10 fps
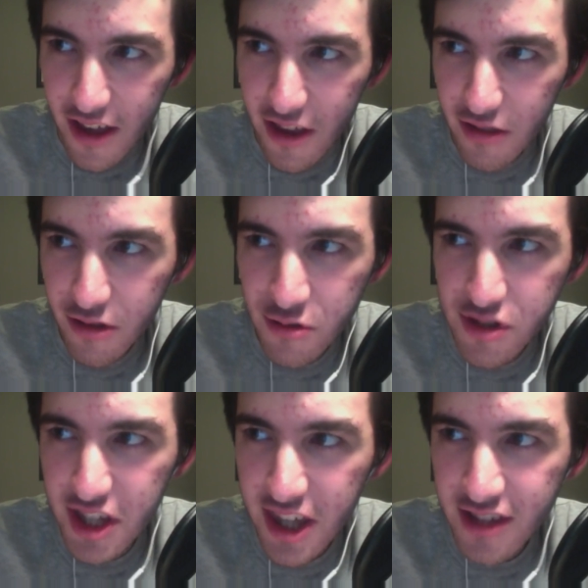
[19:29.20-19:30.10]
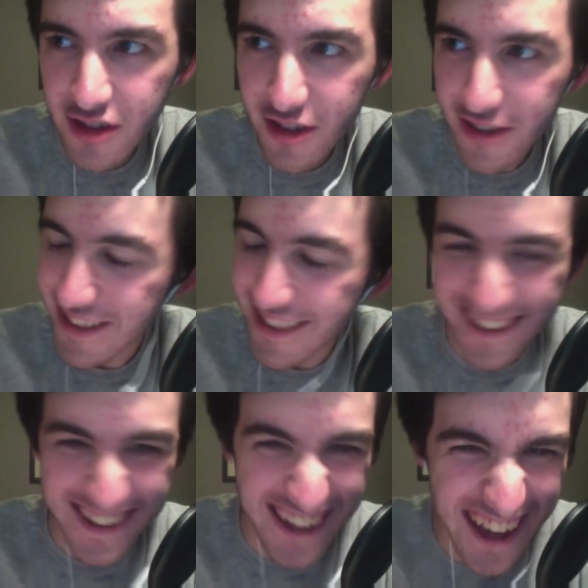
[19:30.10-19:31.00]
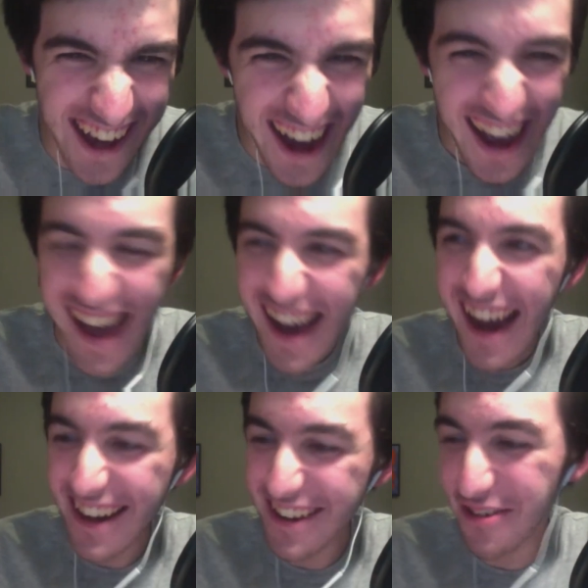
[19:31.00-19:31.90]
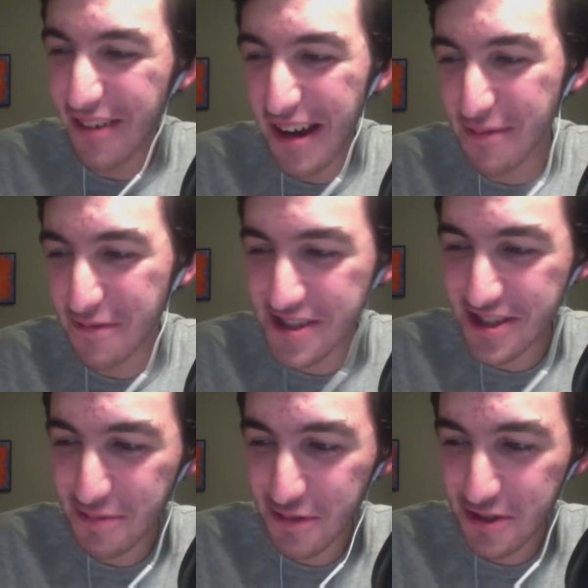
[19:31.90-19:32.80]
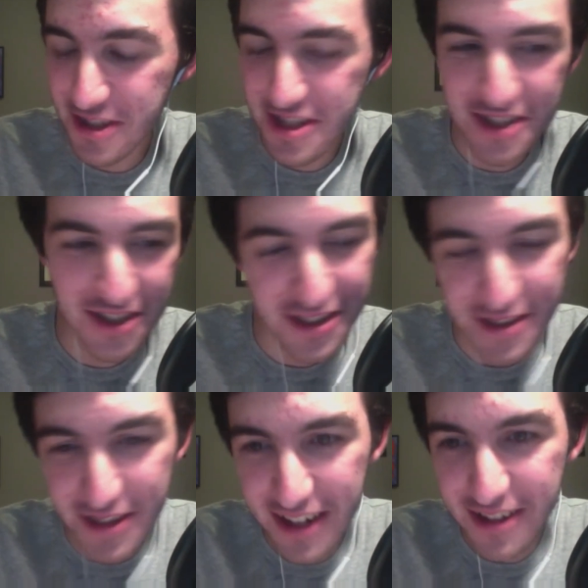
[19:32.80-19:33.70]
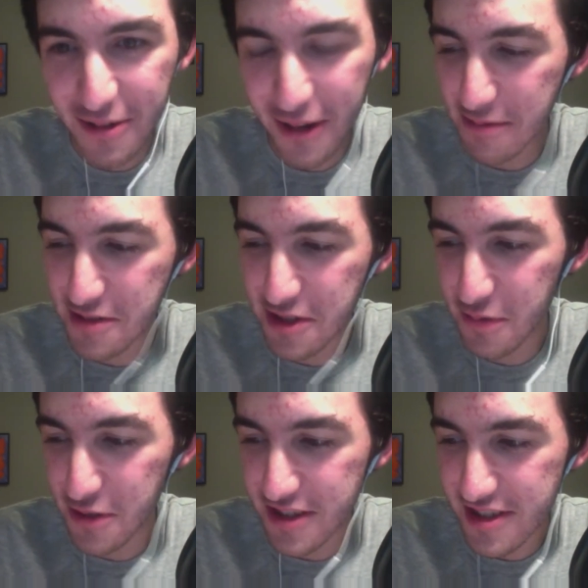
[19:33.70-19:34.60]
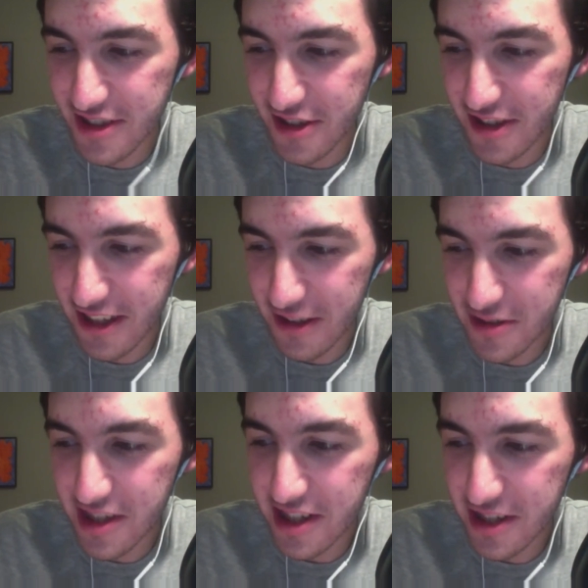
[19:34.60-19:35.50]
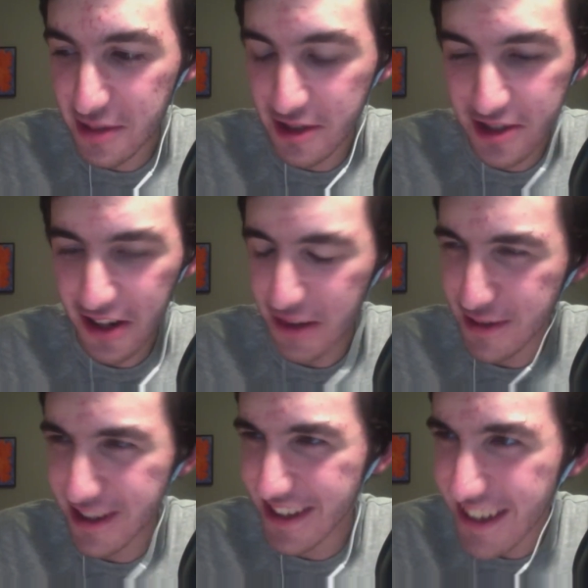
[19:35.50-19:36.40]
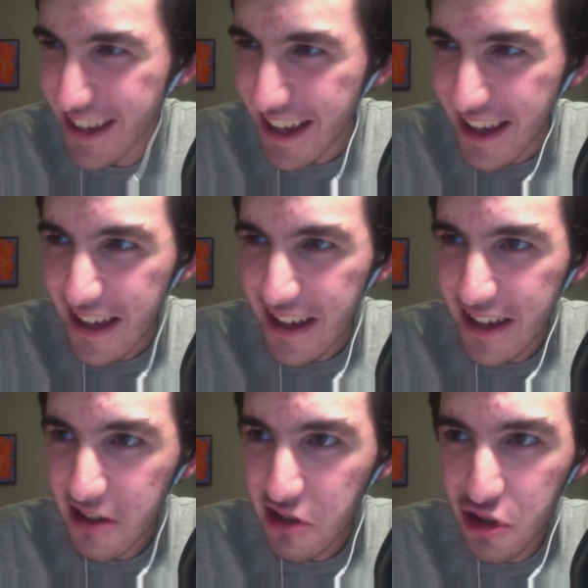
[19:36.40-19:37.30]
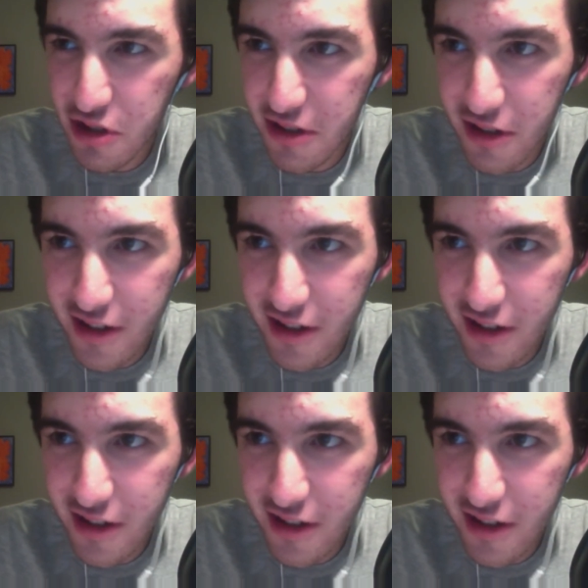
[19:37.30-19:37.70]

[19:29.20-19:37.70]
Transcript: Lucinia... I don't know why I'm still pushing this theory. I don't know why I'm still pushing this theory that Lucinia could be Tari, but, like, could...